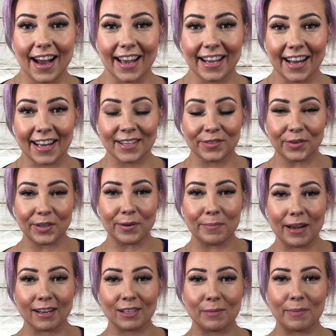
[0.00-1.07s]
Hi guys, welcome
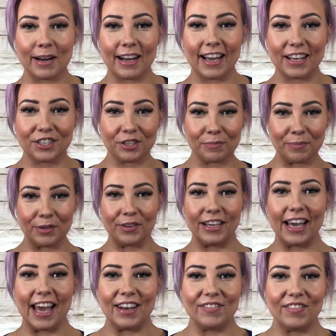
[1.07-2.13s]
back to Bariatric
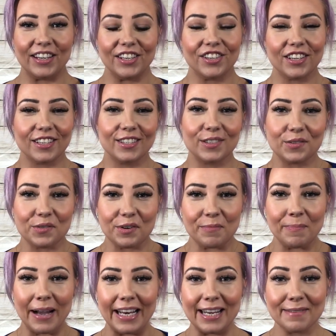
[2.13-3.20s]
Beauty and Finishing
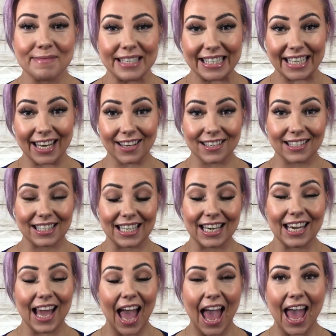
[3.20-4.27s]
School. My name is
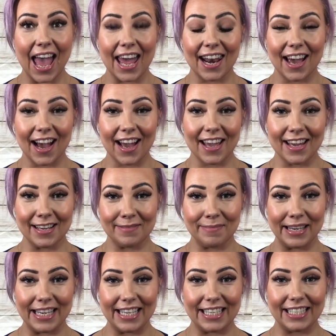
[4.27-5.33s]
Kelsey and I
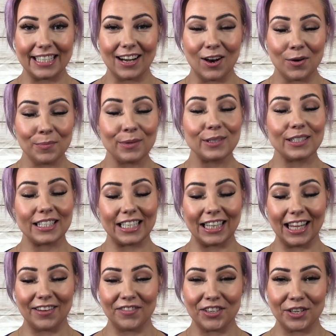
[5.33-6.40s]
am a almost
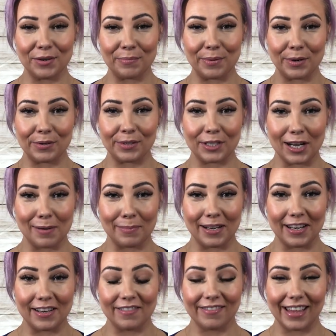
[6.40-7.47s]
eleven year post-op
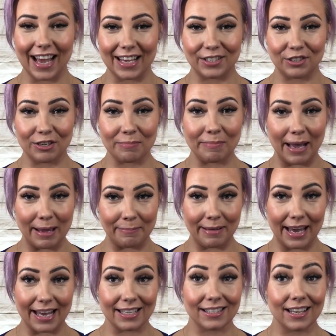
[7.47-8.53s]
of gastric
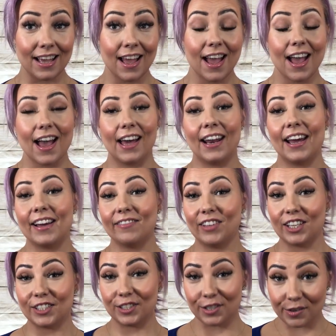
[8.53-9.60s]
bypass and I have
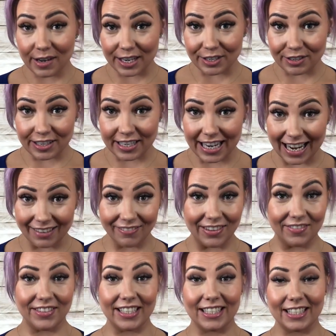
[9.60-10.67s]
lost two hundred
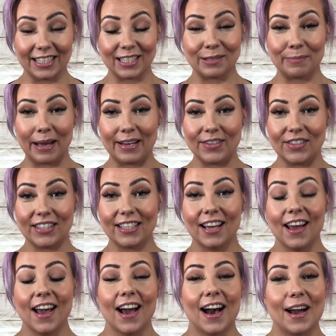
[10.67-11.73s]
fifty-six pounds.
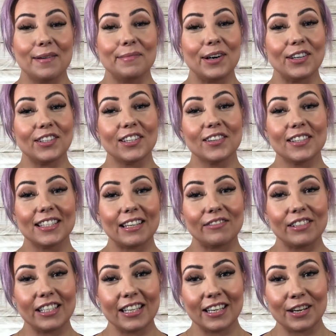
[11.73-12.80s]
I'm also a
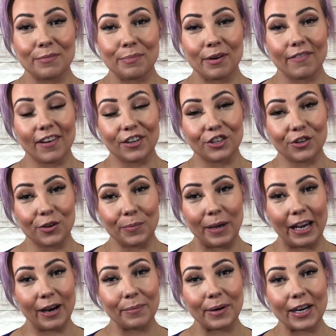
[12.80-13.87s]
seventeen year professional
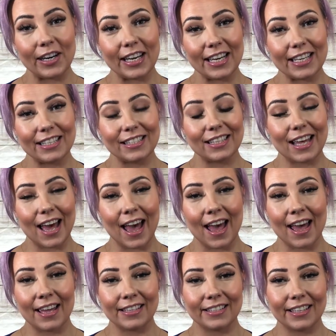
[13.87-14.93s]
makeup artist,
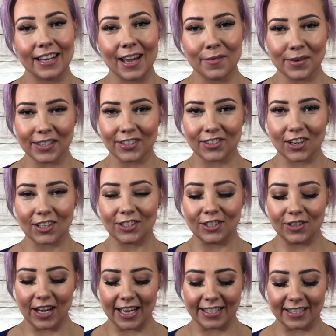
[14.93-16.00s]
and today I want to talk to
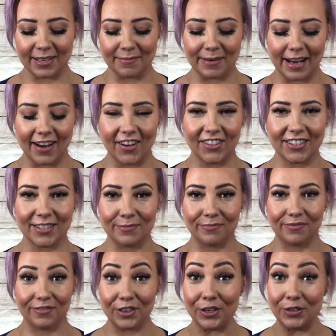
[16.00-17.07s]
you guys about some
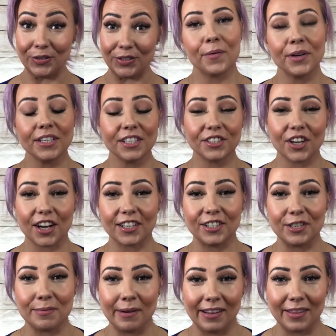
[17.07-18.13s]
food. I want to talk
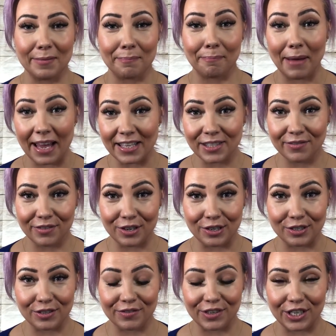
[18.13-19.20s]
to you about the best
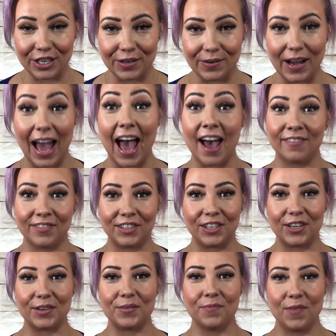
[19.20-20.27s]
foods for you
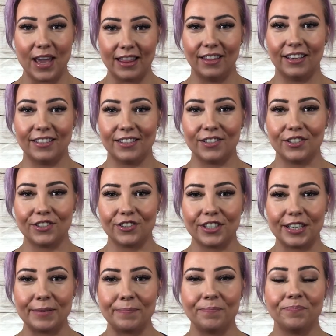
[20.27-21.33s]
after weight loss
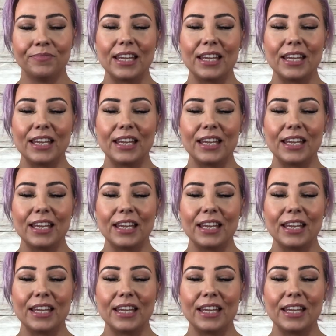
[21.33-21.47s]
surgery.